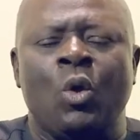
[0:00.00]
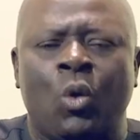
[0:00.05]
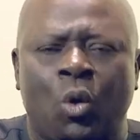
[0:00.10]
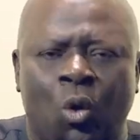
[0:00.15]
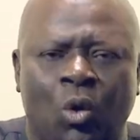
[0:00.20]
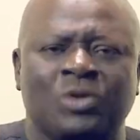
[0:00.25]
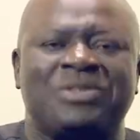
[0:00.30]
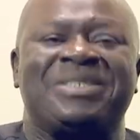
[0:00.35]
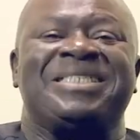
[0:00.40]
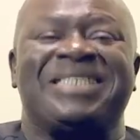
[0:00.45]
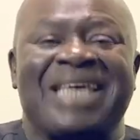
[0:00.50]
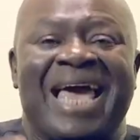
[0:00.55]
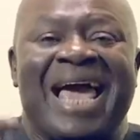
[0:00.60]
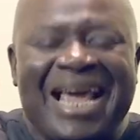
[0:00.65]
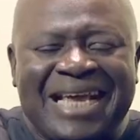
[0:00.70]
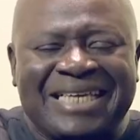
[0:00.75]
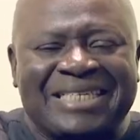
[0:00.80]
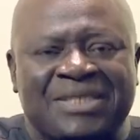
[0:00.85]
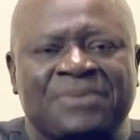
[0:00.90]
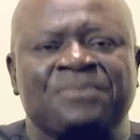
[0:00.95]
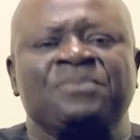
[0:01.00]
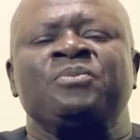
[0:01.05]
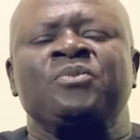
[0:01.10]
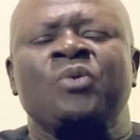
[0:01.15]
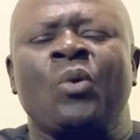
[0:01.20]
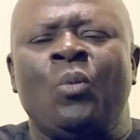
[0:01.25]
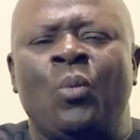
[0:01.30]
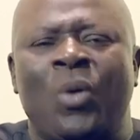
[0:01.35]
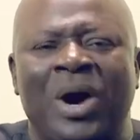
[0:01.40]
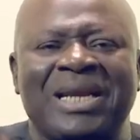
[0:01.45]
Who says,
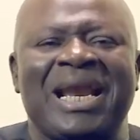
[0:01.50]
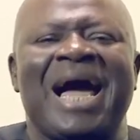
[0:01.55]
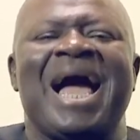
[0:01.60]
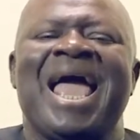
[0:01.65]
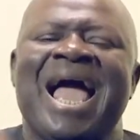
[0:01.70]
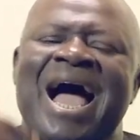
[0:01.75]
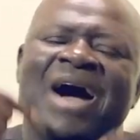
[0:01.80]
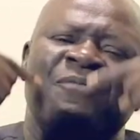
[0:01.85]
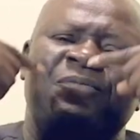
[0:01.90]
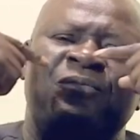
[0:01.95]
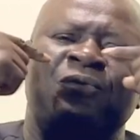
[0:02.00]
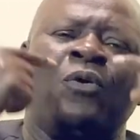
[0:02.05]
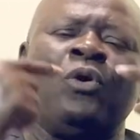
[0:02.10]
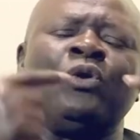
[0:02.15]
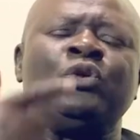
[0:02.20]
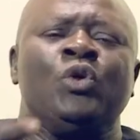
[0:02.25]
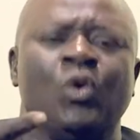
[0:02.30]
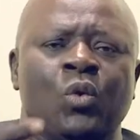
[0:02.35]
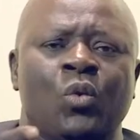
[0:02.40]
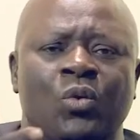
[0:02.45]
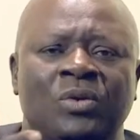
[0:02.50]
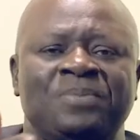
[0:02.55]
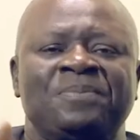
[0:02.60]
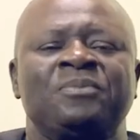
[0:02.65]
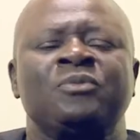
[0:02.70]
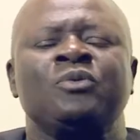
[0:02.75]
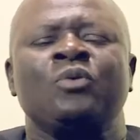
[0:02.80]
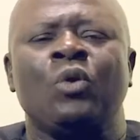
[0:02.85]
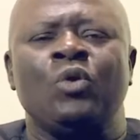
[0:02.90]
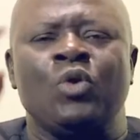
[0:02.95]
What I have for you,
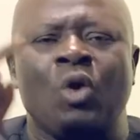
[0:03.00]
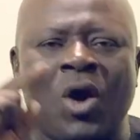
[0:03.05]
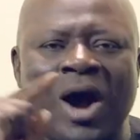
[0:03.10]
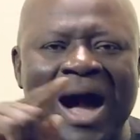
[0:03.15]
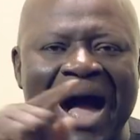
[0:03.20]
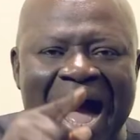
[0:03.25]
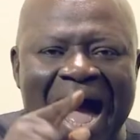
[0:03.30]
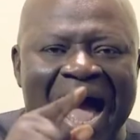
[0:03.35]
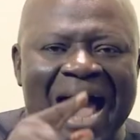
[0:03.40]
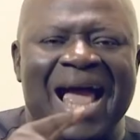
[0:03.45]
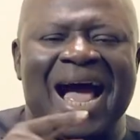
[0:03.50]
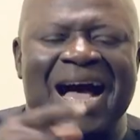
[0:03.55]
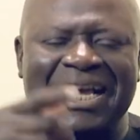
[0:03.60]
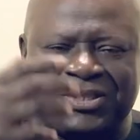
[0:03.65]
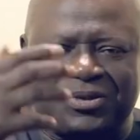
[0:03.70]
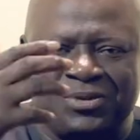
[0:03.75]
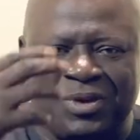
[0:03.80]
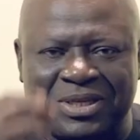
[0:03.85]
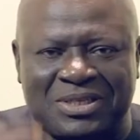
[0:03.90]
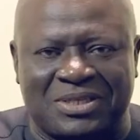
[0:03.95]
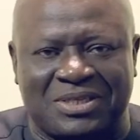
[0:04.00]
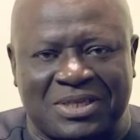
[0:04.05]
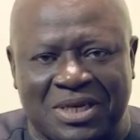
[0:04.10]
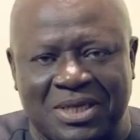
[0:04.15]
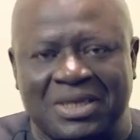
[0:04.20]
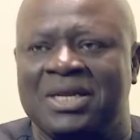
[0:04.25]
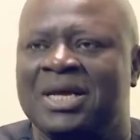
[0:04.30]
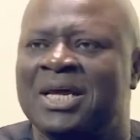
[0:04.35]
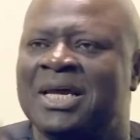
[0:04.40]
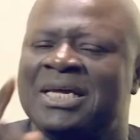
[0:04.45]
your eye has not
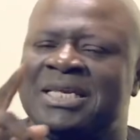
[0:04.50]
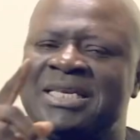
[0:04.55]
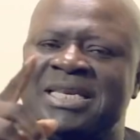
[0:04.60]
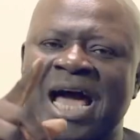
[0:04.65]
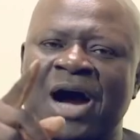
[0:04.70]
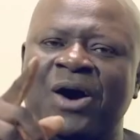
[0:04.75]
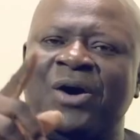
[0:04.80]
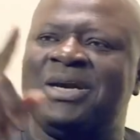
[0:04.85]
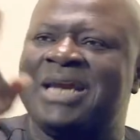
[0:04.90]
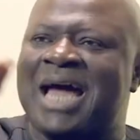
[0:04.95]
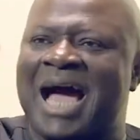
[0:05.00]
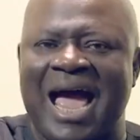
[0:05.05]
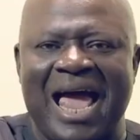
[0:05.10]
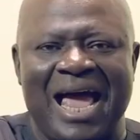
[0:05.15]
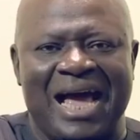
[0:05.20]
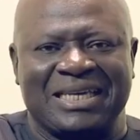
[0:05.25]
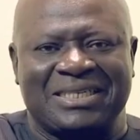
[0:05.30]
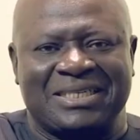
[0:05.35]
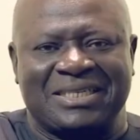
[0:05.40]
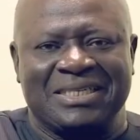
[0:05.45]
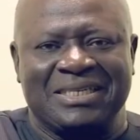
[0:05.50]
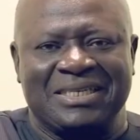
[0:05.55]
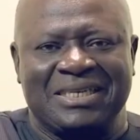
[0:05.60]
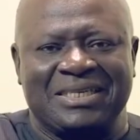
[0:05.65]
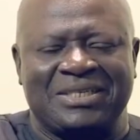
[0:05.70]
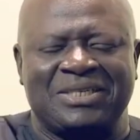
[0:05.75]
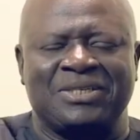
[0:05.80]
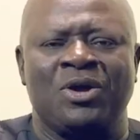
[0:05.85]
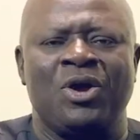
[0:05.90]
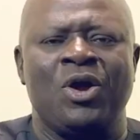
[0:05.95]
seen, their own eye has seen
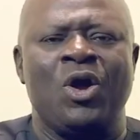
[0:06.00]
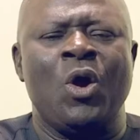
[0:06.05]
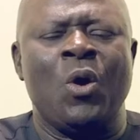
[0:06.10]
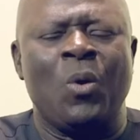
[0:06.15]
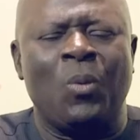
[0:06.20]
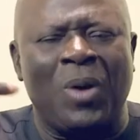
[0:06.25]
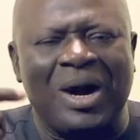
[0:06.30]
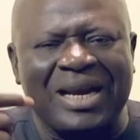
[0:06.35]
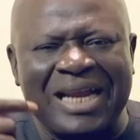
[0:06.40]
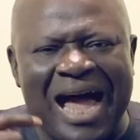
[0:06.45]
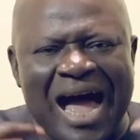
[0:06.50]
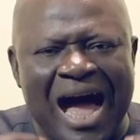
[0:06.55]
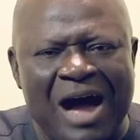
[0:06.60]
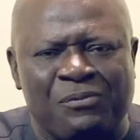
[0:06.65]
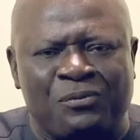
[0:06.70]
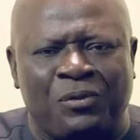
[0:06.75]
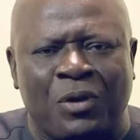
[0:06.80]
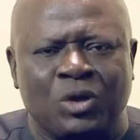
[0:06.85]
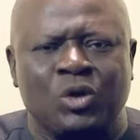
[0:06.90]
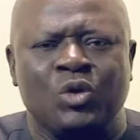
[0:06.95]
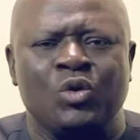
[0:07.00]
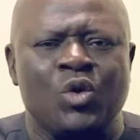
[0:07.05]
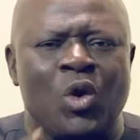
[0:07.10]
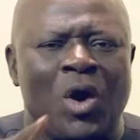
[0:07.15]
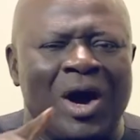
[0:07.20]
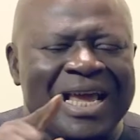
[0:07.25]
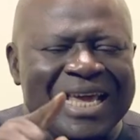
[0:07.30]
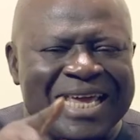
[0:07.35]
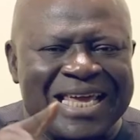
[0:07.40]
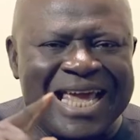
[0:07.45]
this. What I have for you,
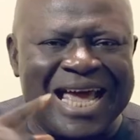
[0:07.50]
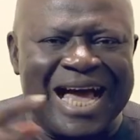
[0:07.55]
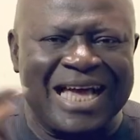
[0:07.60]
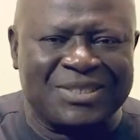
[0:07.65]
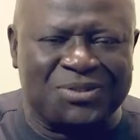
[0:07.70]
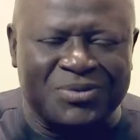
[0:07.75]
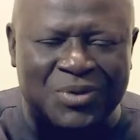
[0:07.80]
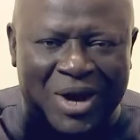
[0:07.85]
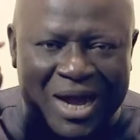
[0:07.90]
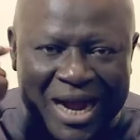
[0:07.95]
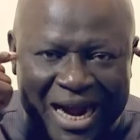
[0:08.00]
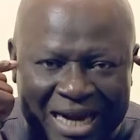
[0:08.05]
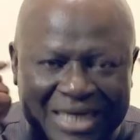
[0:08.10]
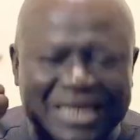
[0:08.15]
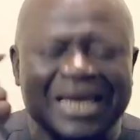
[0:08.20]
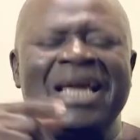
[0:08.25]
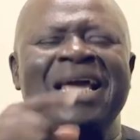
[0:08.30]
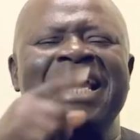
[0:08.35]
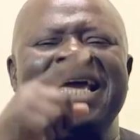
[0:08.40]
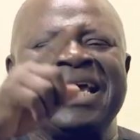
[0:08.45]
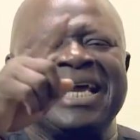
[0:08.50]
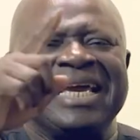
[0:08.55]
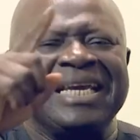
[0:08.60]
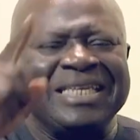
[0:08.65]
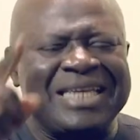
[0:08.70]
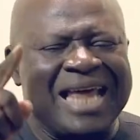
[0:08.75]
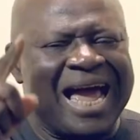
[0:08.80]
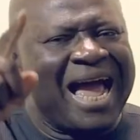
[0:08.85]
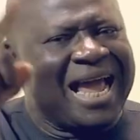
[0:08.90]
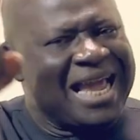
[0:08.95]
your ear has not heard,
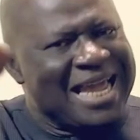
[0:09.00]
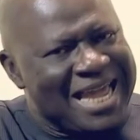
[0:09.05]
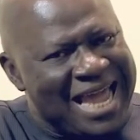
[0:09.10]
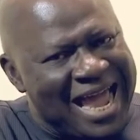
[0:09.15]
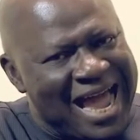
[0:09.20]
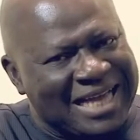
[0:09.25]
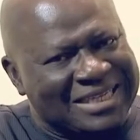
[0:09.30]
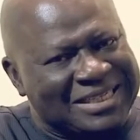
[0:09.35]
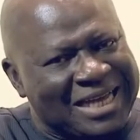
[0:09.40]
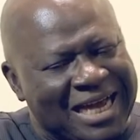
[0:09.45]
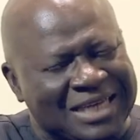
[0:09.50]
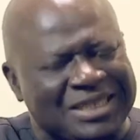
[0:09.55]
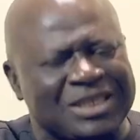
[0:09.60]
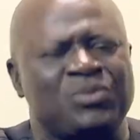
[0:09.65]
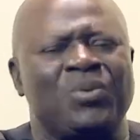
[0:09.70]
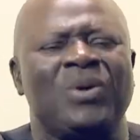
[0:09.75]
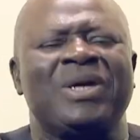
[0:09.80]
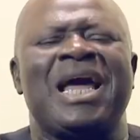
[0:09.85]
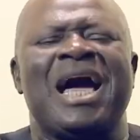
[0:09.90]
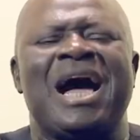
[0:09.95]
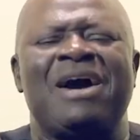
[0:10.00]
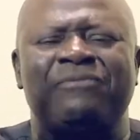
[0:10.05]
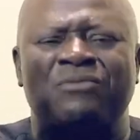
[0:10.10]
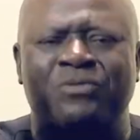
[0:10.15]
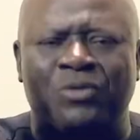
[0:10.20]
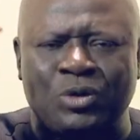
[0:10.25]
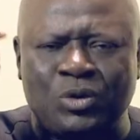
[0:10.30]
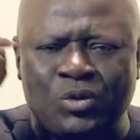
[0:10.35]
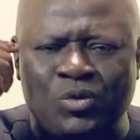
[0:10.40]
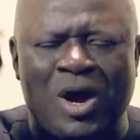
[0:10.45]
their ears heard this. What I
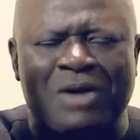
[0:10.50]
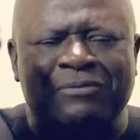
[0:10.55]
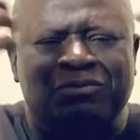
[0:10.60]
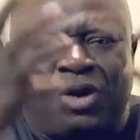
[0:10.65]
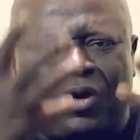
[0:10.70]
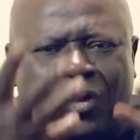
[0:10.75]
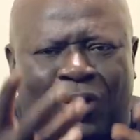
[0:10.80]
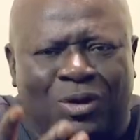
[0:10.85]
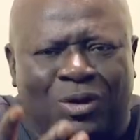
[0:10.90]
have for you, you have not